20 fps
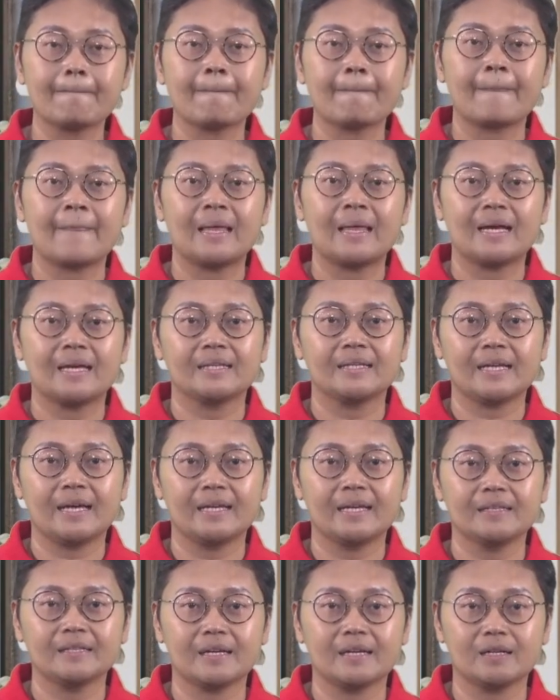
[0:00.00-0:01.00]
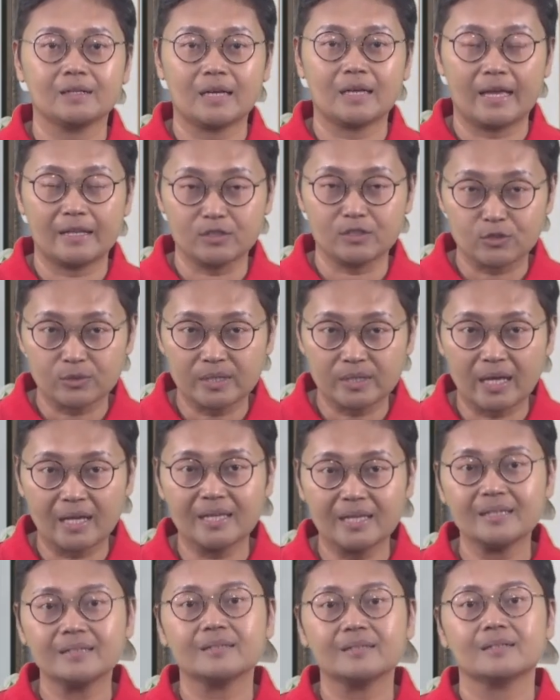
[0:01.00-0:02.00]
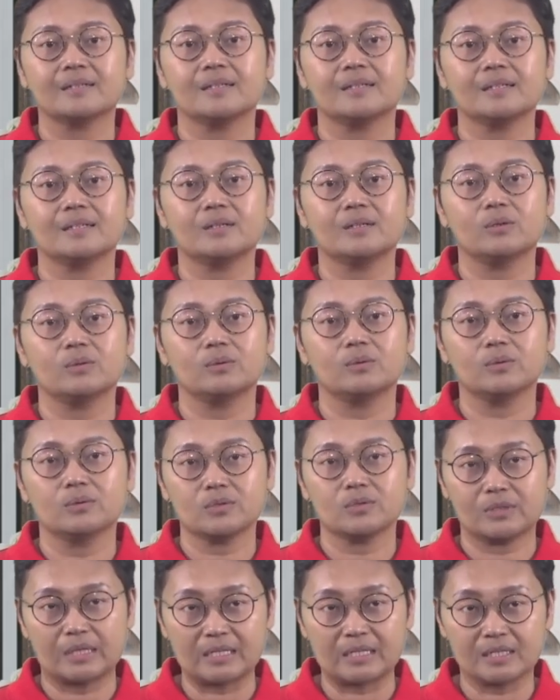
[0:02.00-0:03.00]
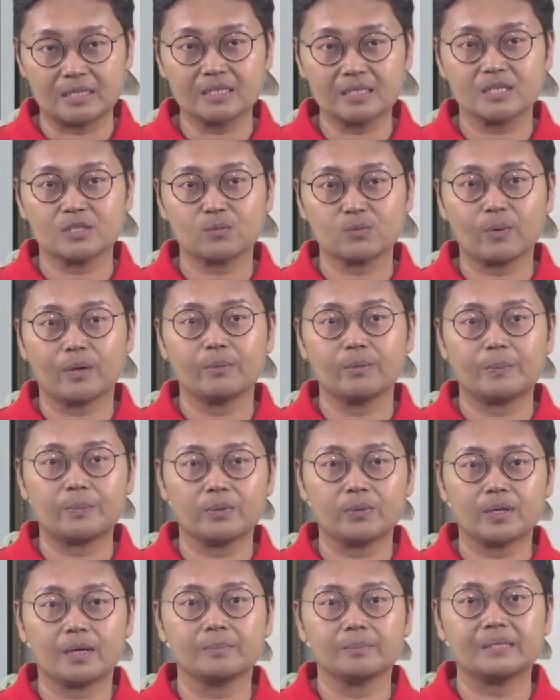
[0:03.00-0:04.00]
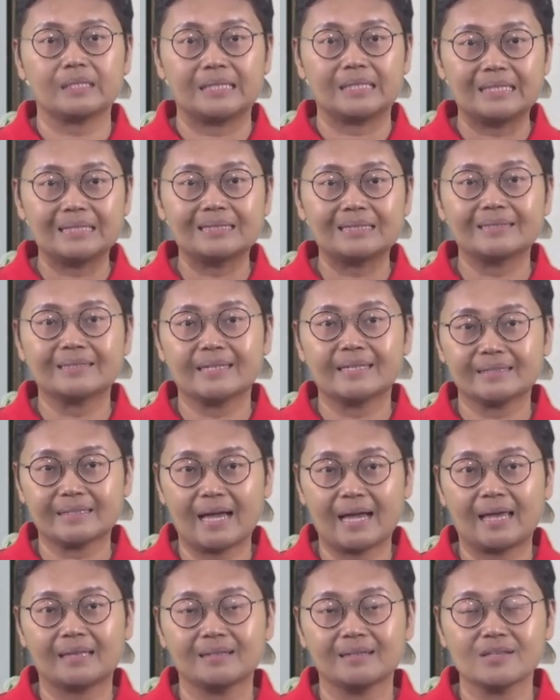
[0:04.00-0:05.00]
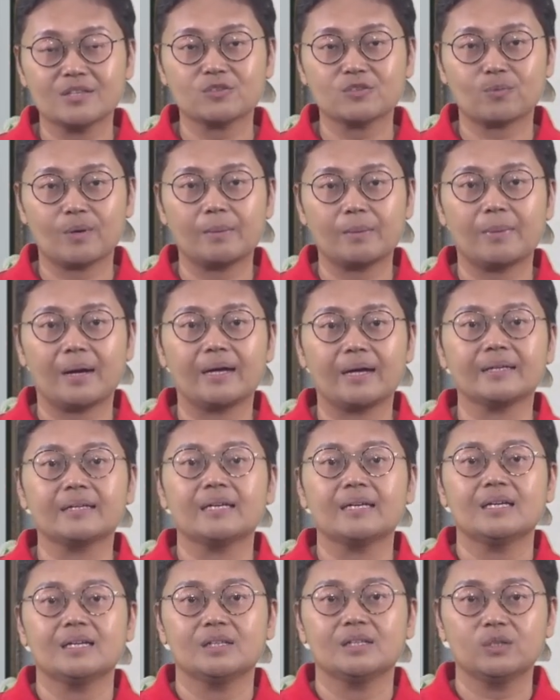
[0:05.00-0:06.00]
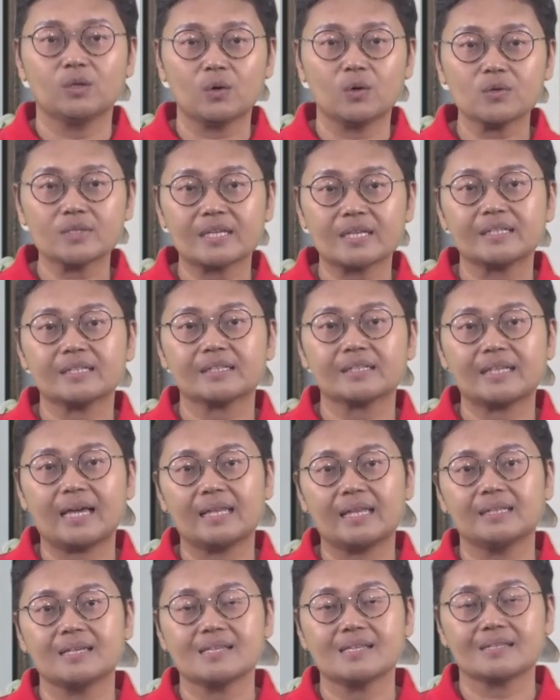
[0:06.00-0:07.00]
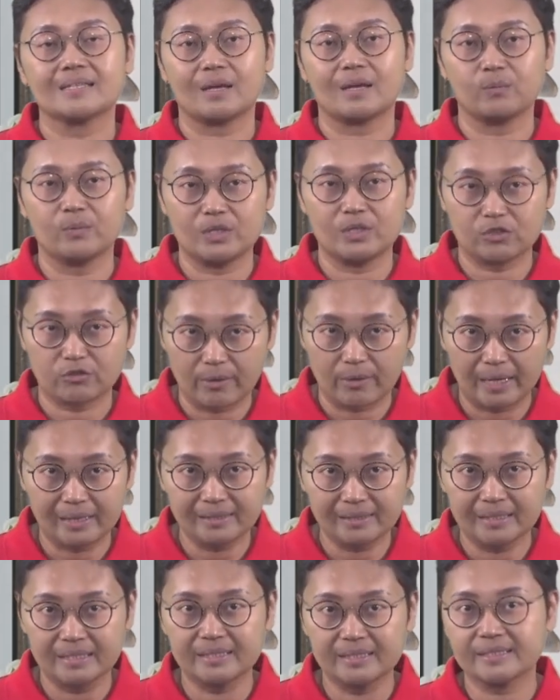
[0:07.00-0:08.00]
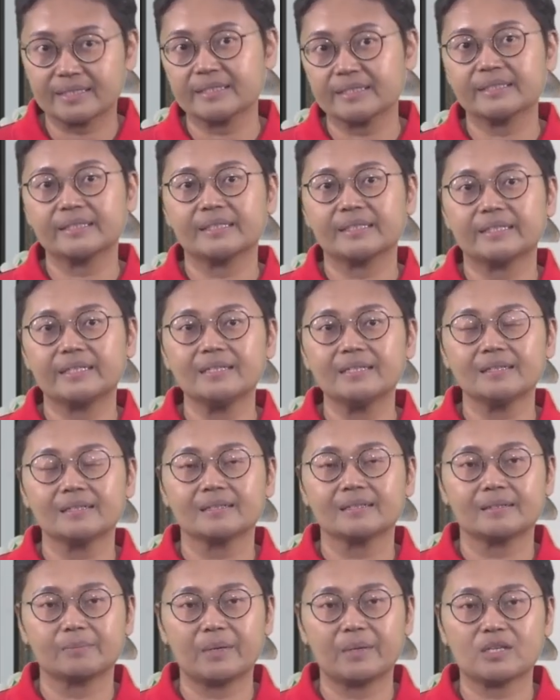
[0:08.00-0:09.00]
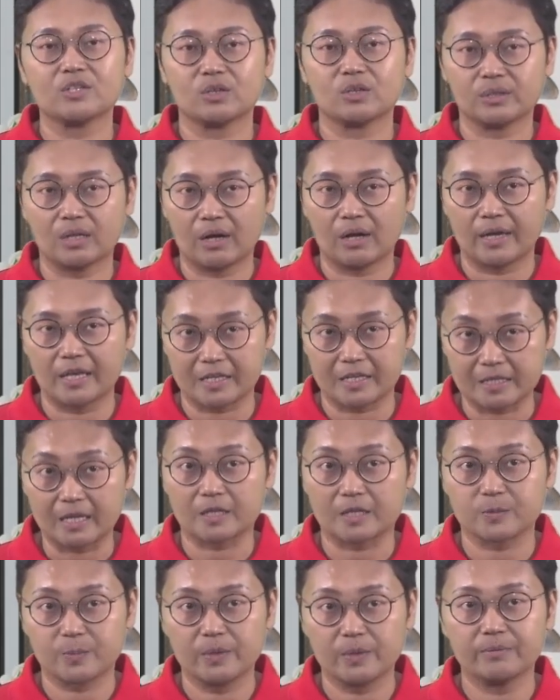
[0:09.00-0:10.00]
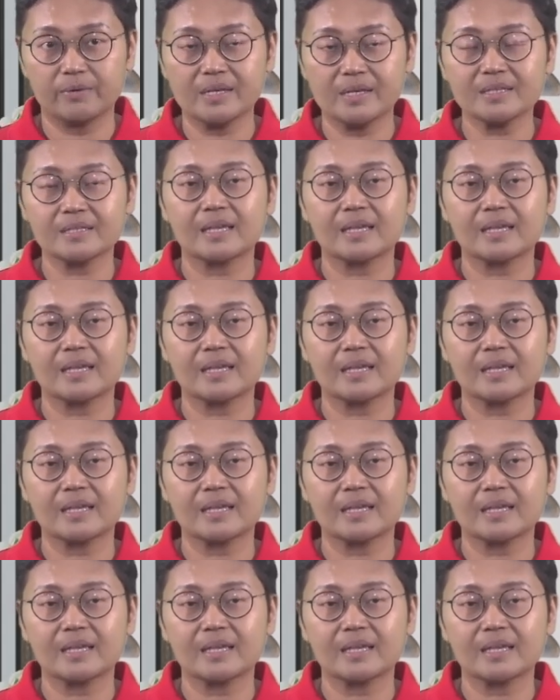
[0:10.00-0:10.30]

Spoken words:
And then, and today, this is what we put up, the e-learning talents, whereby those are the talents that we train internally based on our experience,